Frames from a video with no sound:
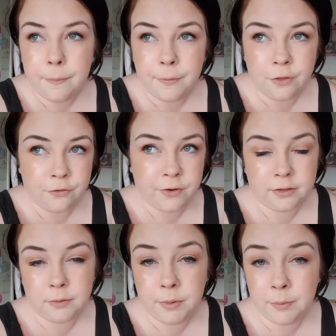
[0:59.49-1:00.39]
But the
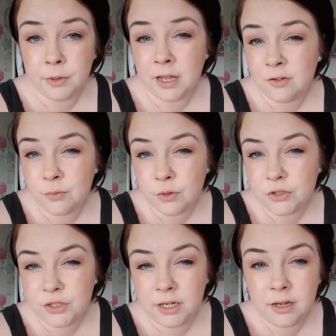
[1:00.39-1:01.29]
fact that people have
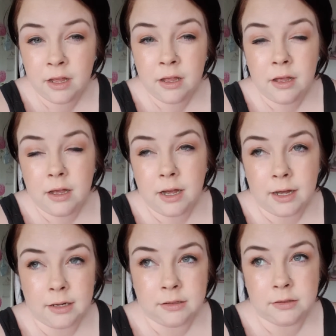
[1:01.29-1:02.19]
watched it
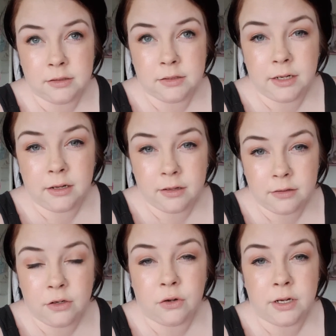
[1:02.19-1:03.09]
and
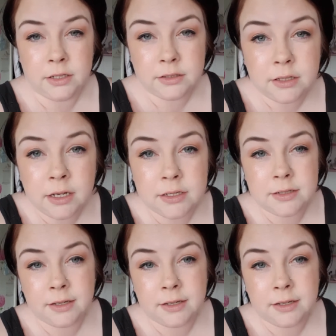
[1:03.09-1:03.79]
you know it's it's